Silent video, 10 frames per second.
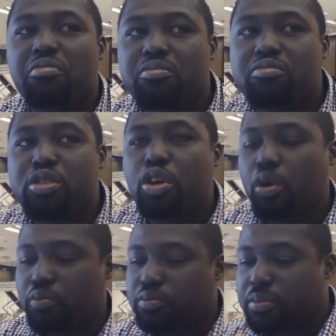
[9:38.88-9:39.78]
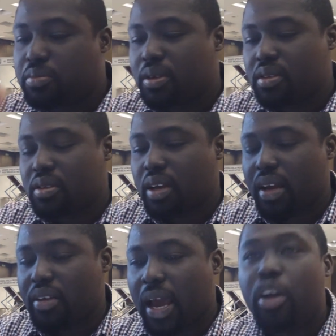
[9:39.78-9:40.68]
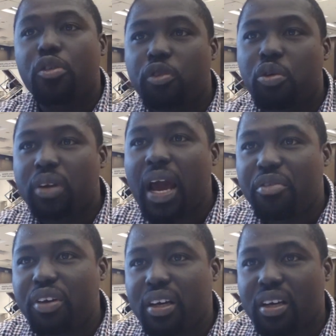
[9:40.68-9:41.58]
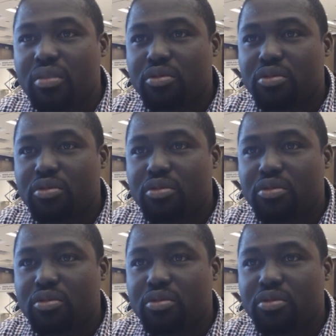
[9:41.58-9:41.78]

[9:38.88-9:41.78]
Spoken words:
So Anglophone Africa,